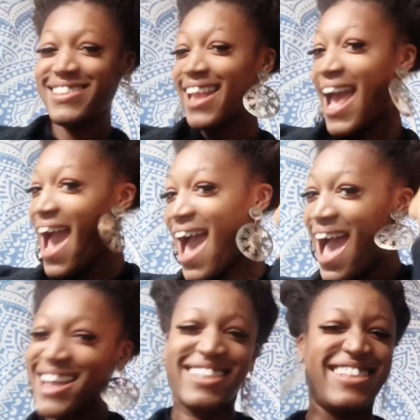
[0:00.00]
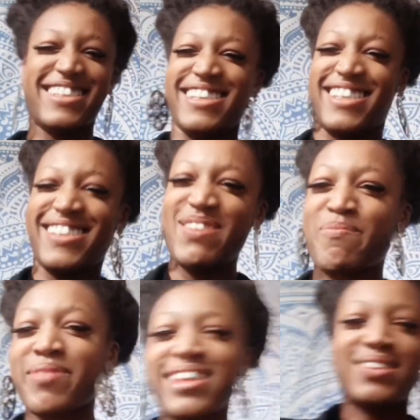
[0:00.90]
That's it for this video.
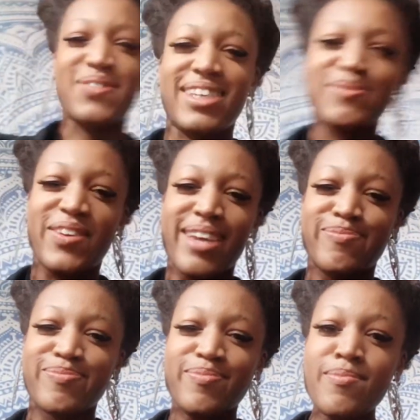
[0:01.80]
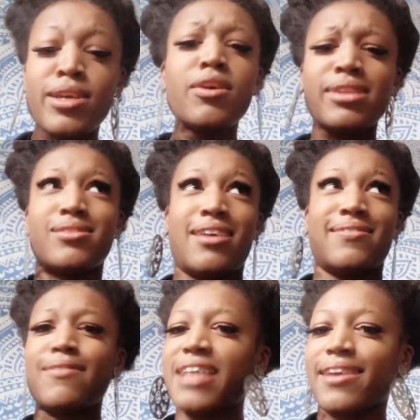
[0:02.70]
Thank you so much for tuning in.
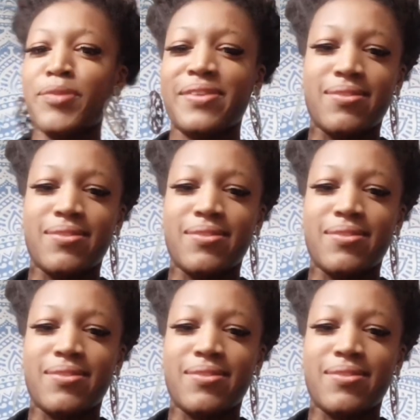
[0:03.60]
Until next time.